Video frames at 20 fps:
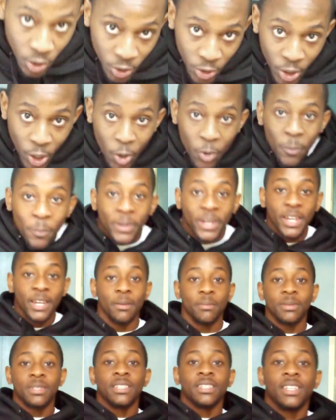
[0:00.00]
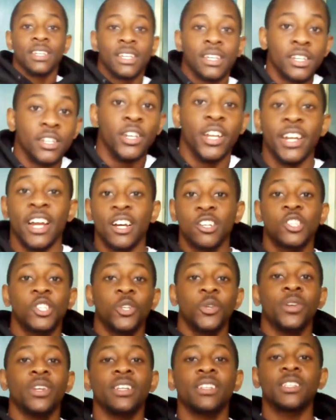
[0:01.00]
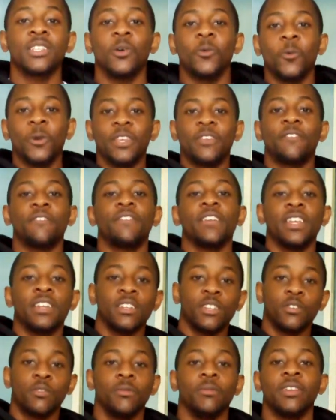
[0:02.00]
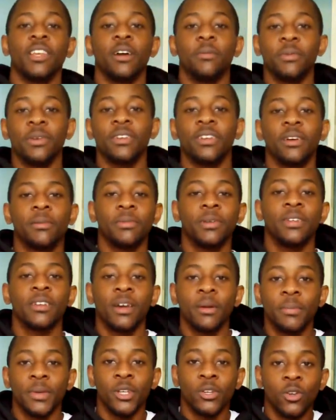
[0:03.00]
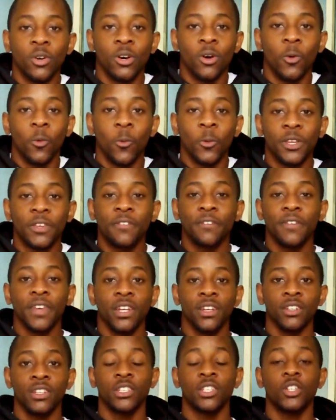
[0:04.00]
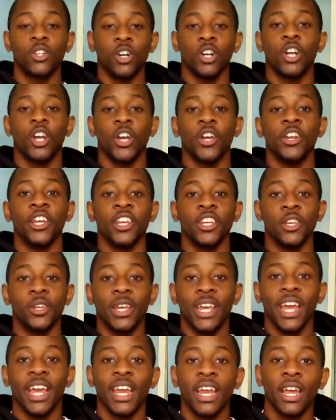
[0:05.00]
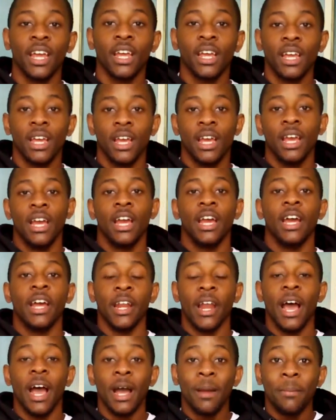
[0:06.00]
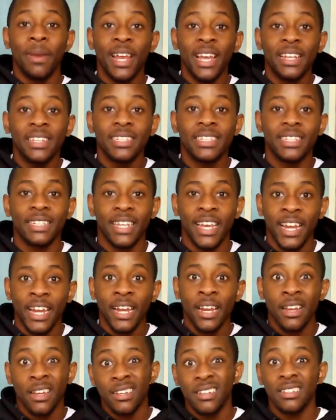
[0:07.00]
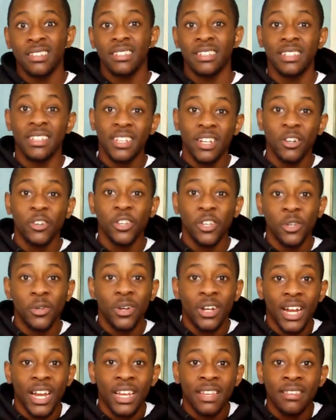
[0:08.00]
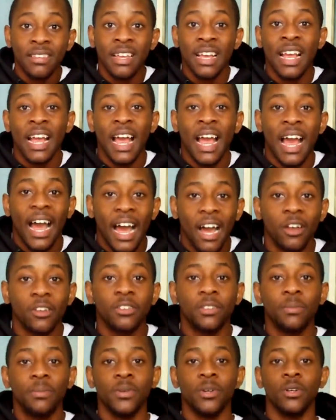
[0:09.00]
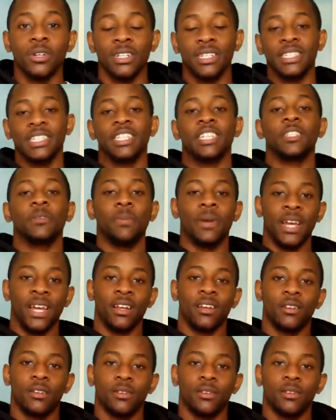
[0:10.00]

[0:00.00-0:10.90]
Yo peeps, you're now tuned in to Wiz Fitness from www.wizfitness.co.uk, and I'm here today to tell you guys how to build a six pack.